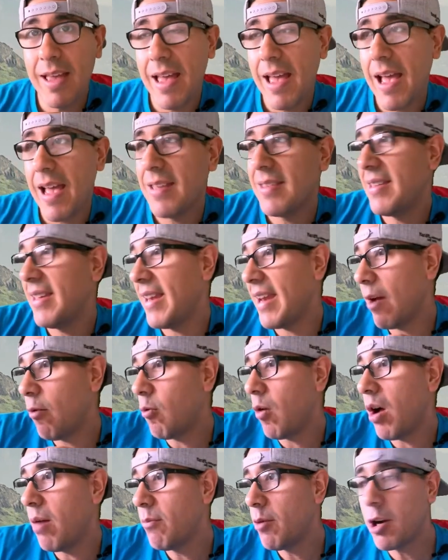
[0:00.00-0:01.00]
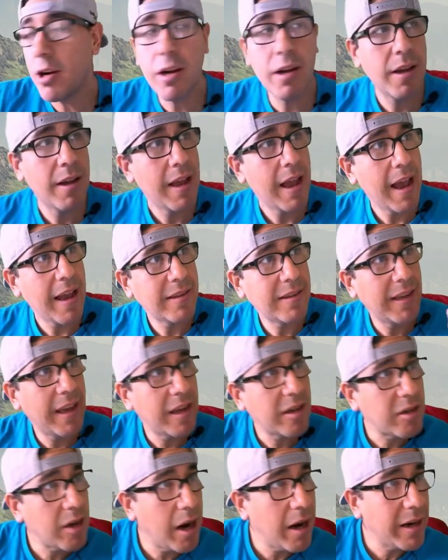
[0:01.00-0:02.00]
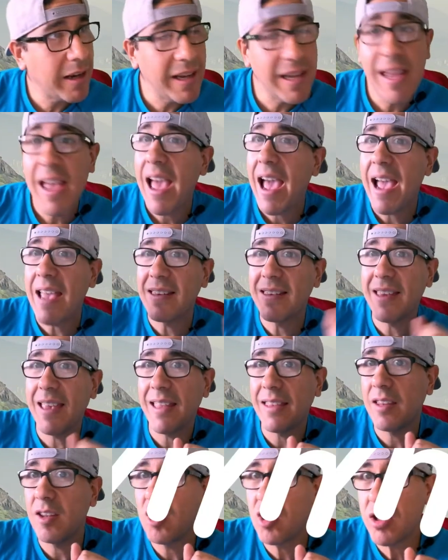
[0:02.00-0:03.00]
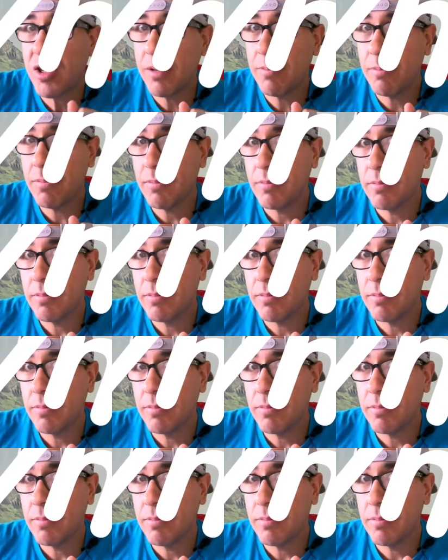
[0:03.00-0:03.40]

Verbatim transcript: I see it at Walmart, I see it at Target, I see it at the gym.